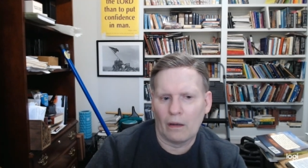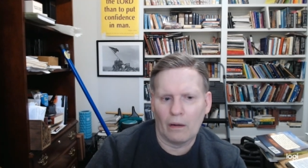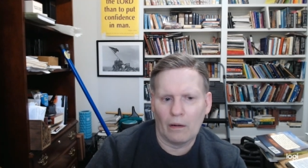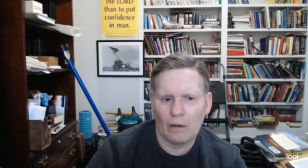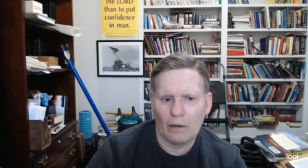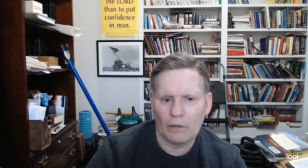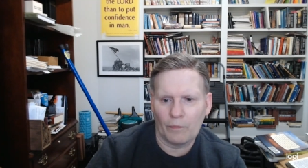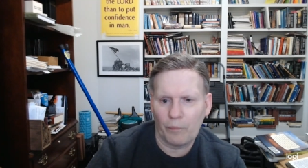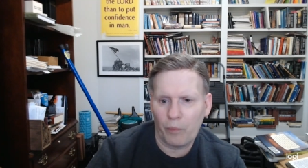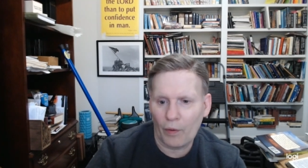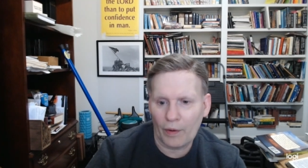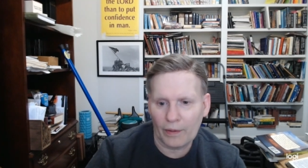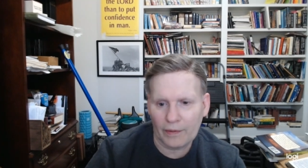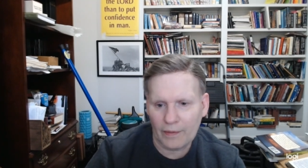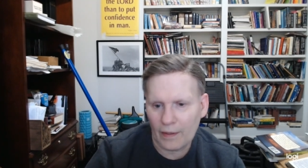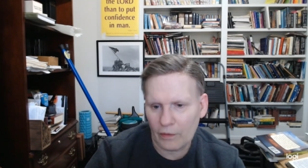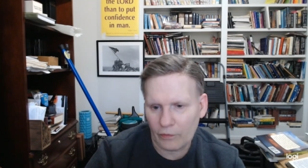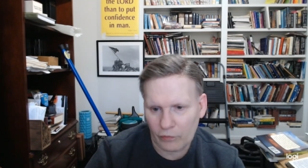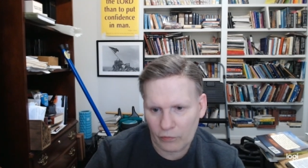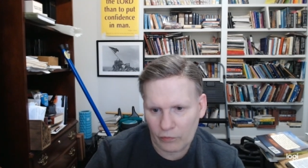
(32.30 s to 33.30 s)
the point
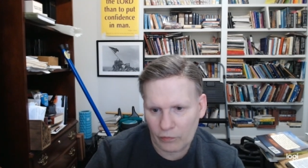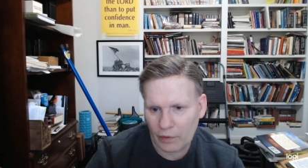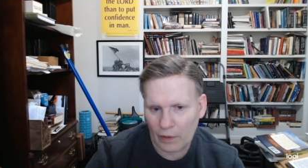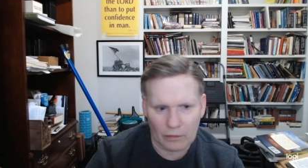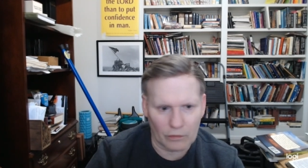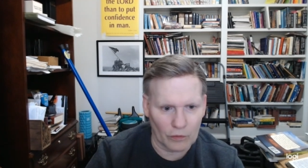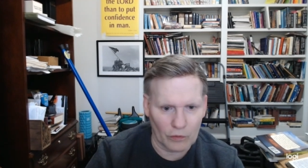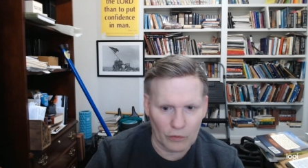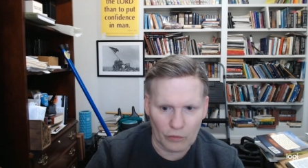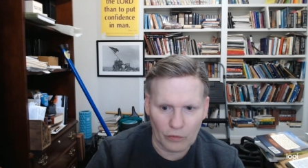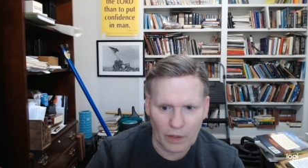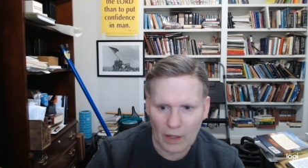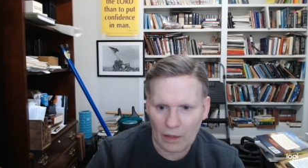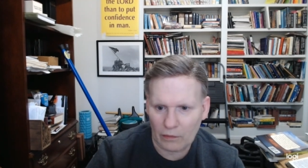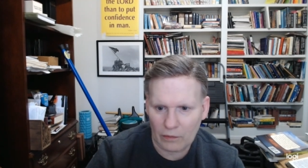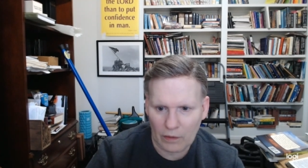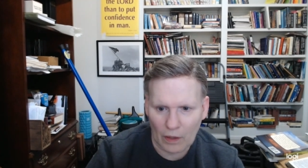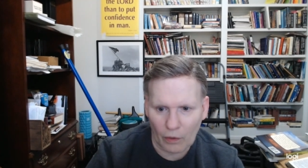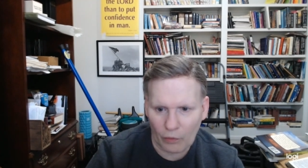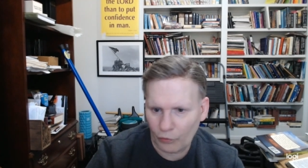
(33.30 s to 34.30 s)
is that you can't
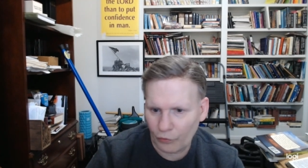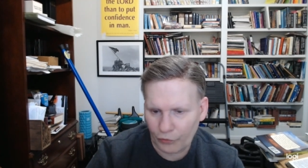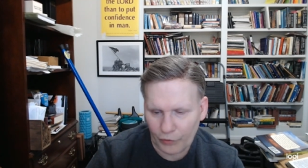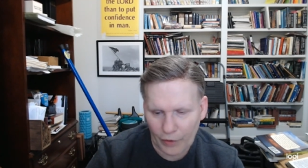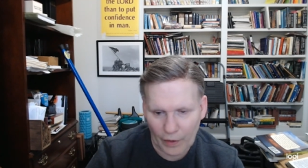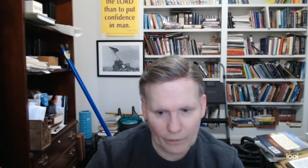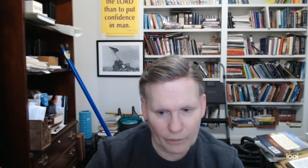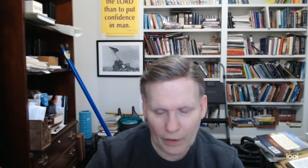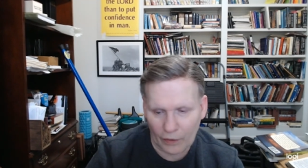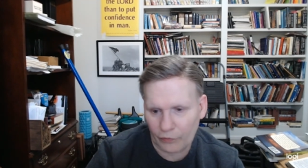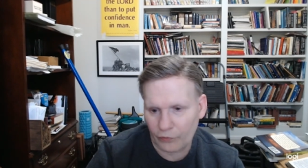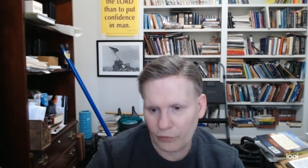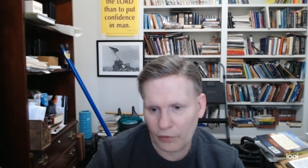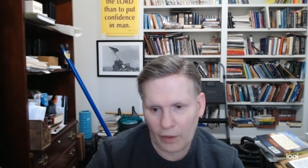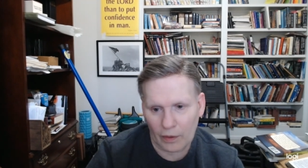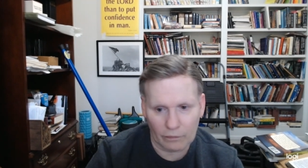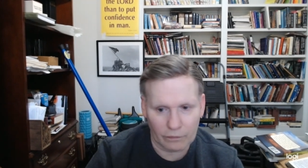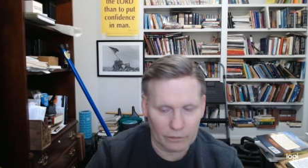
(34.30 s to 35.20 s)
tell who's saved, not saved.